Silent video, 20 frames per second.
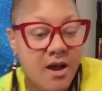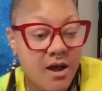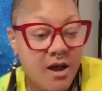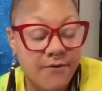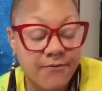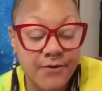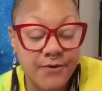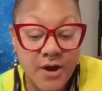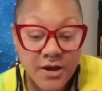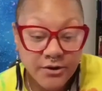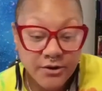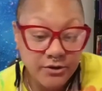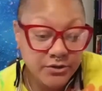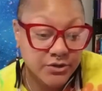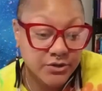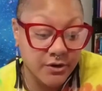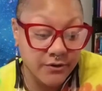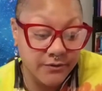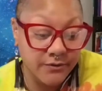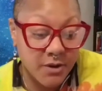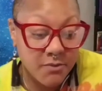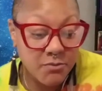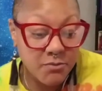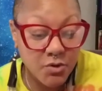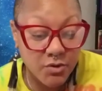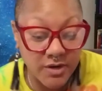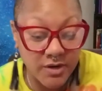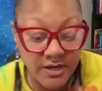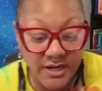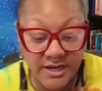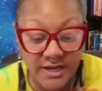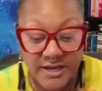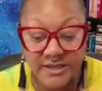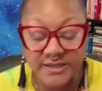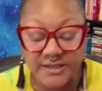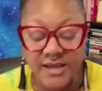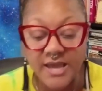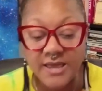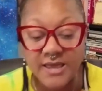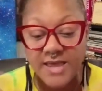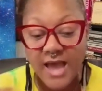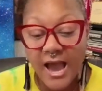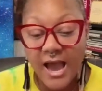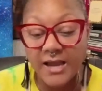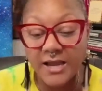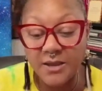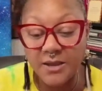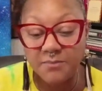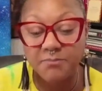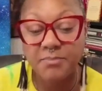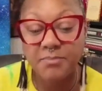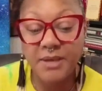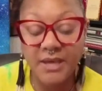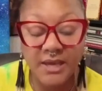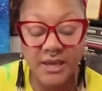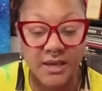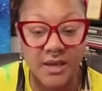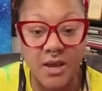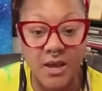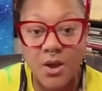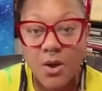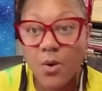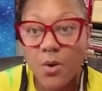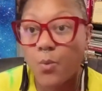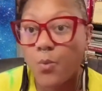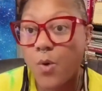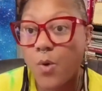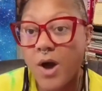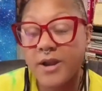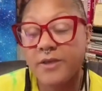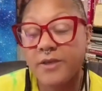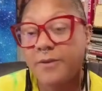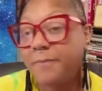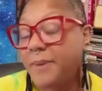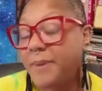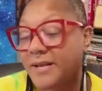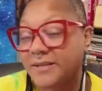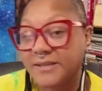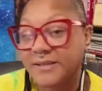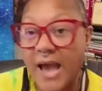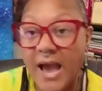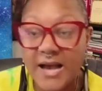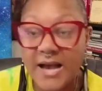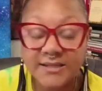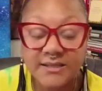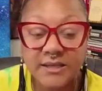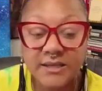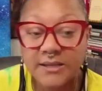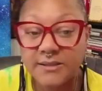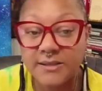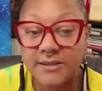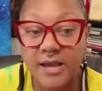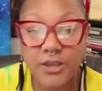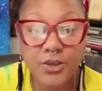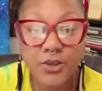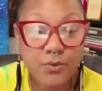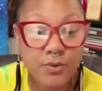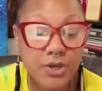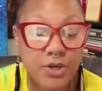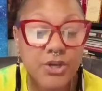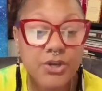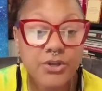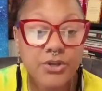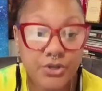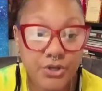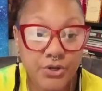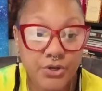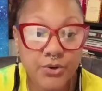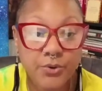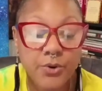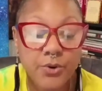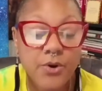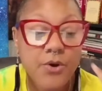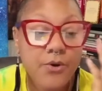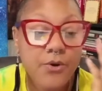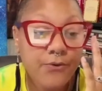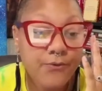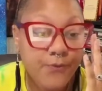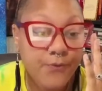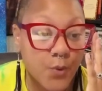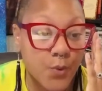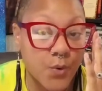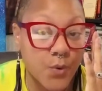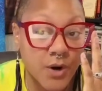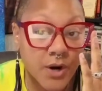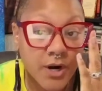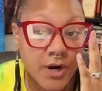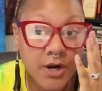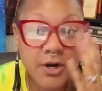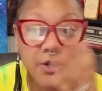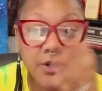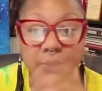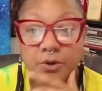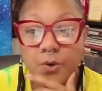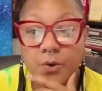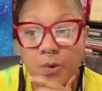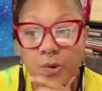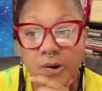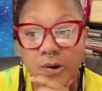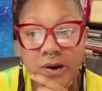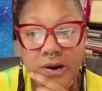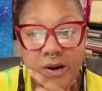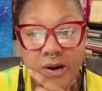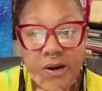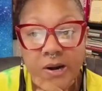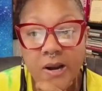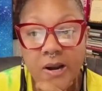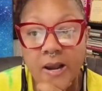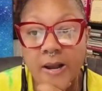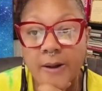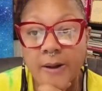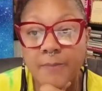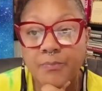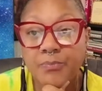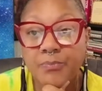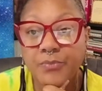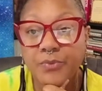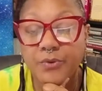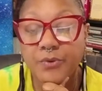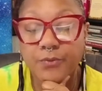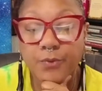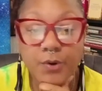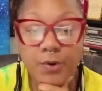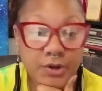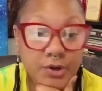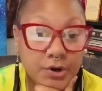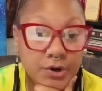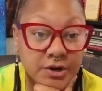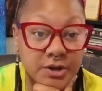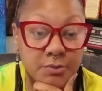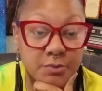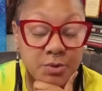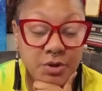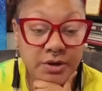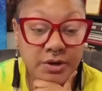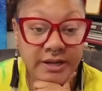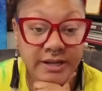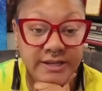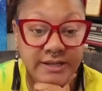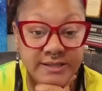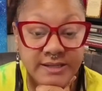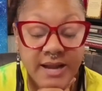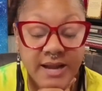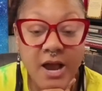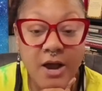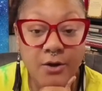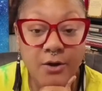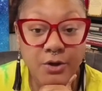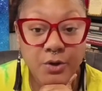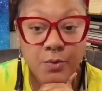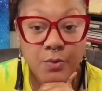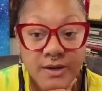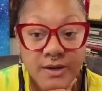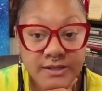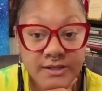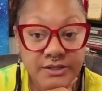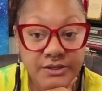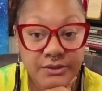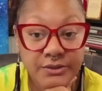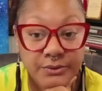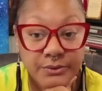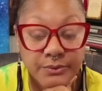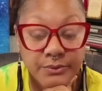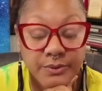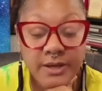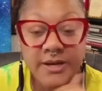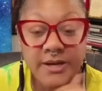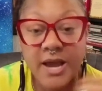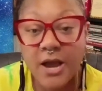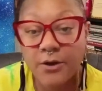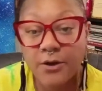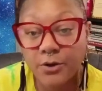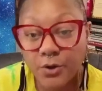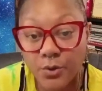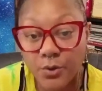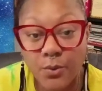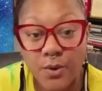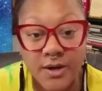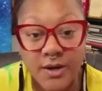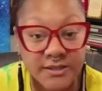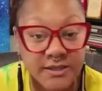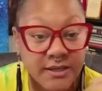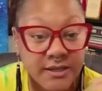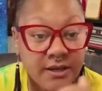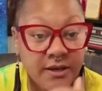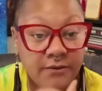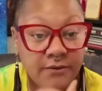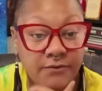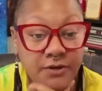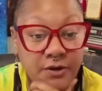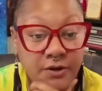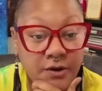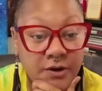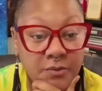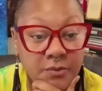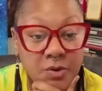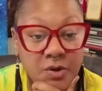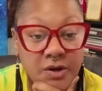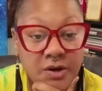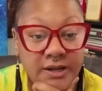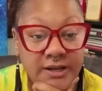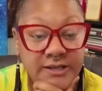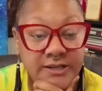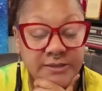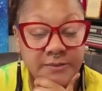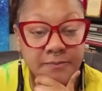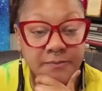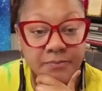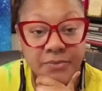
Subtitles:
for underserved communities. And that could be one of the best assets that you could do for your communities and how you to give to your communities.